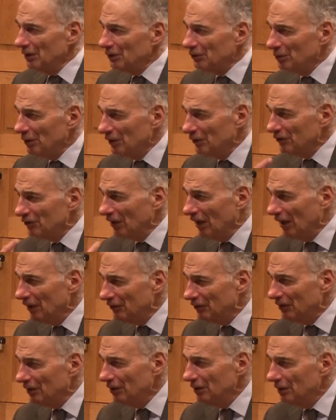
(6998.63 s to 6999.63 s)

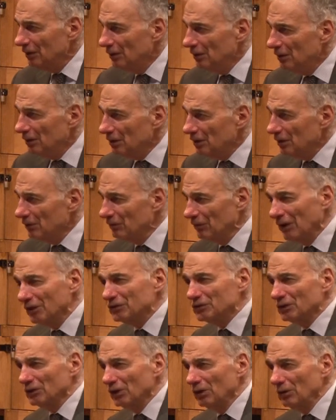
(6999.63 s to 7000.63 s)
criticizing
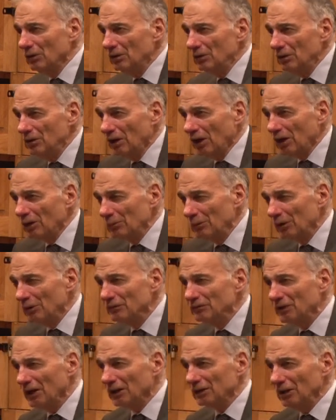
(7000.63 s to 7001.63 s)
conventional
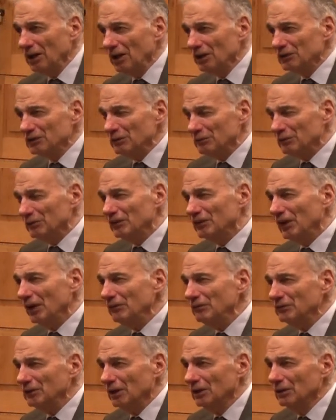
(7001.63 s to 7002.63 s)
automotive technology for
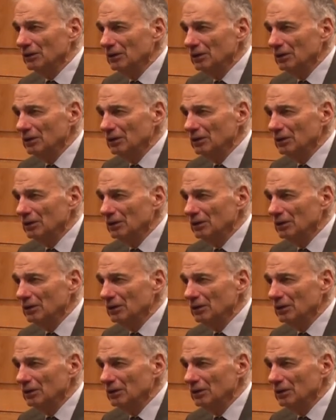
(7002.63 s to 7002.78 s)
safety.